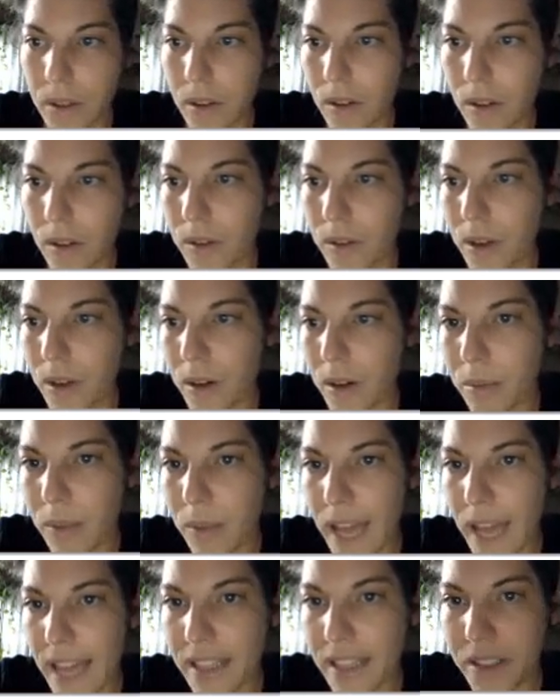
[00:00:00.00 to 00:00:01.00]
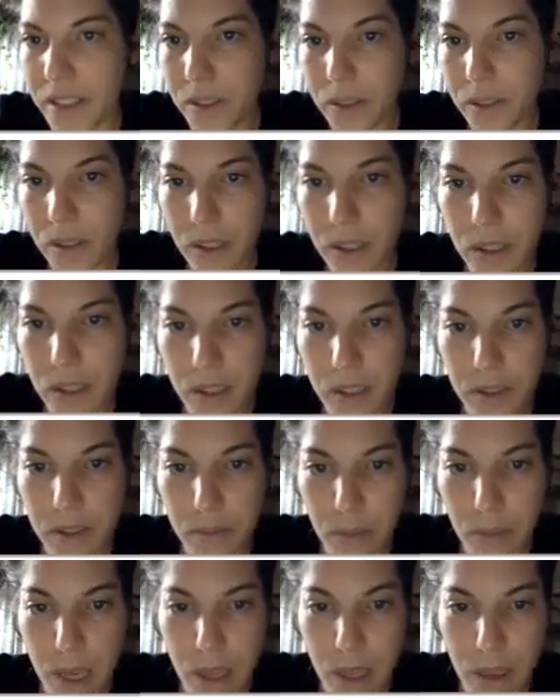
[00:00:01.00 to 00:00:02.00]
oh, they're black, so
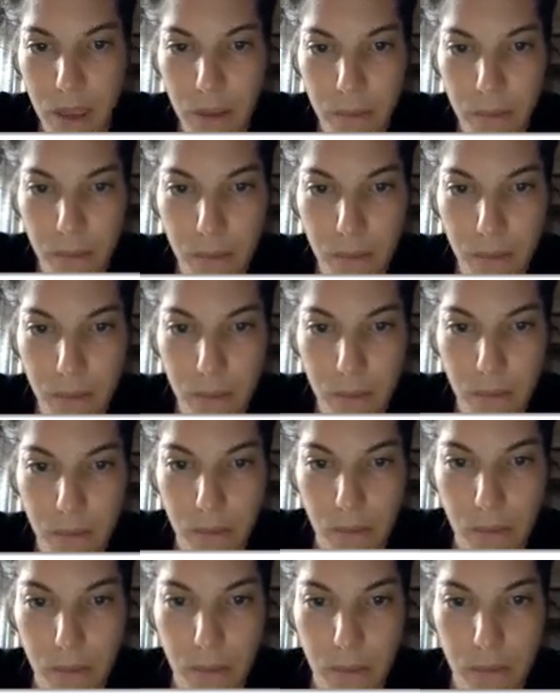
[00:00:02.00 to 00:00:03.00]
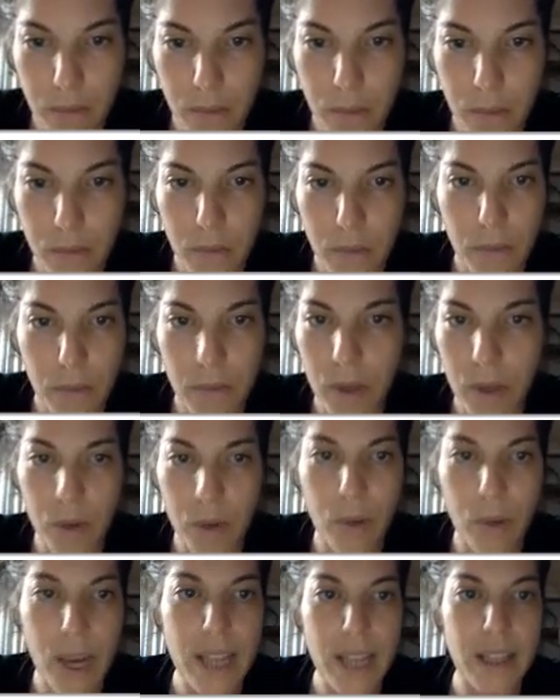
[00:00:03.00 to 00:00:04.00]
let's make them,
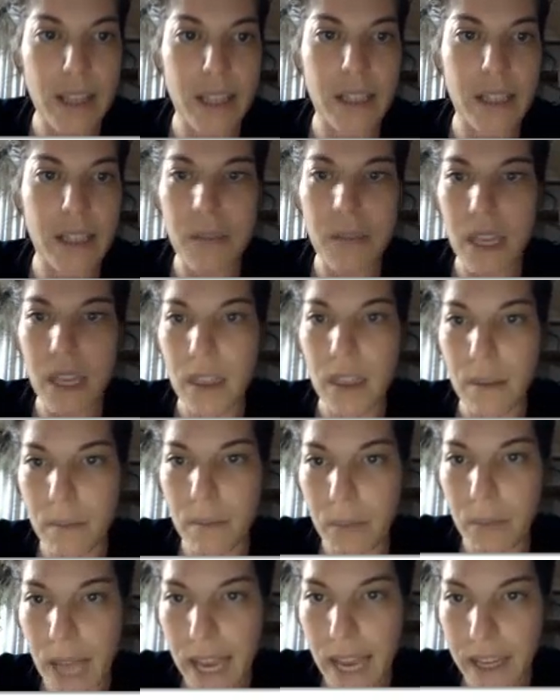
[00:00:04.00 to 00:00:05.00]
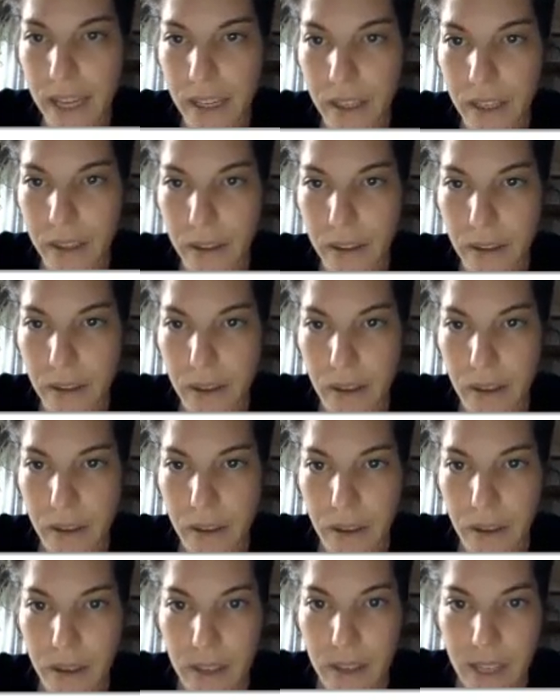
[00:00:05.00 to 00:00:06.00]
they're white, let's make them black.
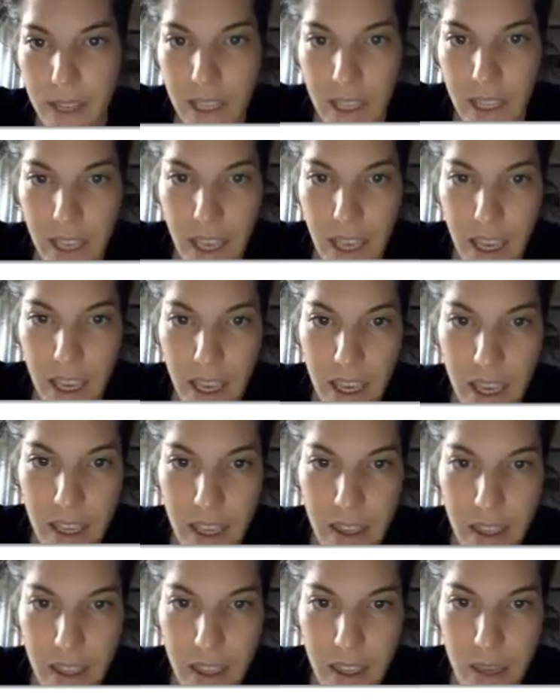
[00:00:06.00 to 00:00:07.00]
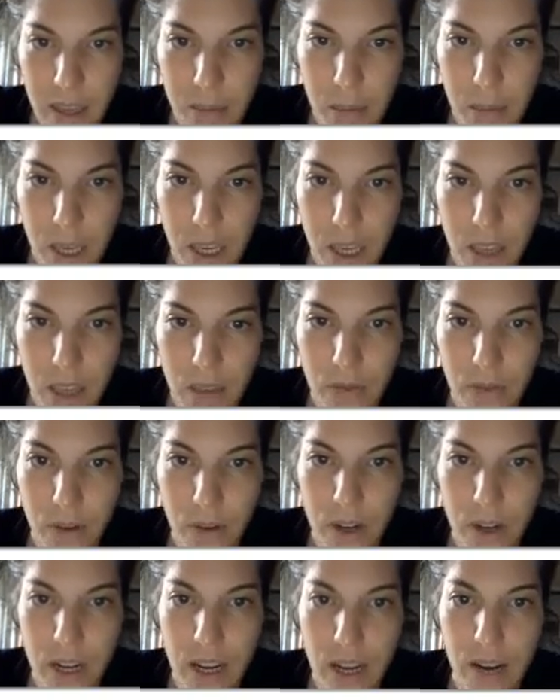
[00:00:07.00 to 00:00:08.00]
And they can be in the
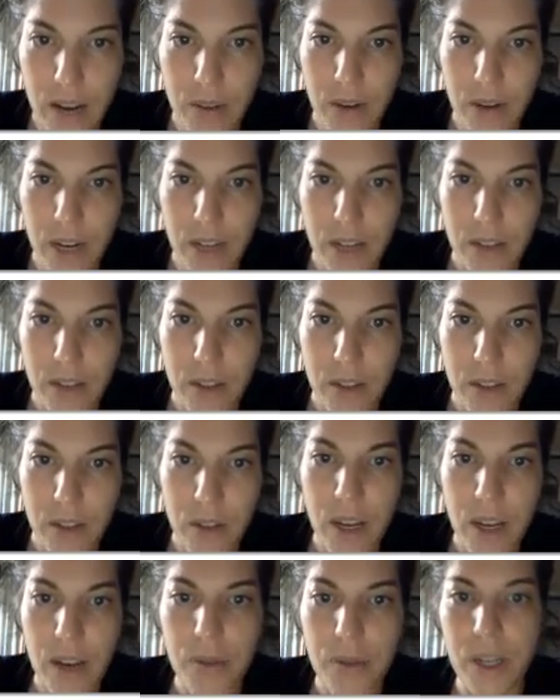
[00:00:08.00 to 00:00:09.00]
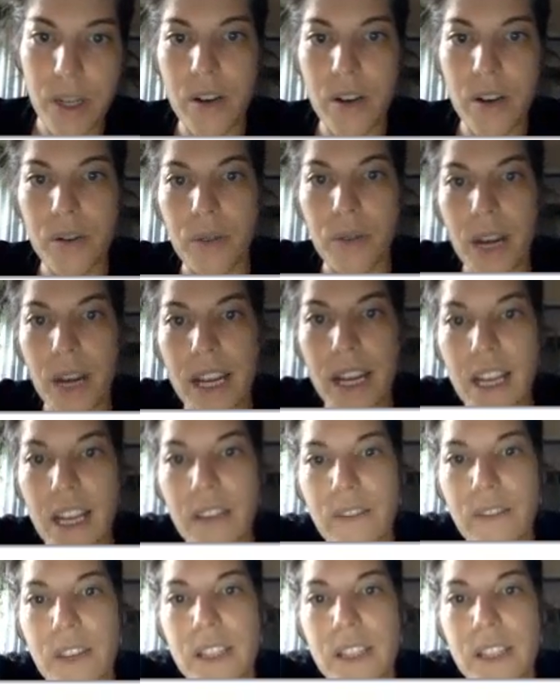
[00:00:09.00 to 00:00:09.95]
front now, right? So now we know, right, if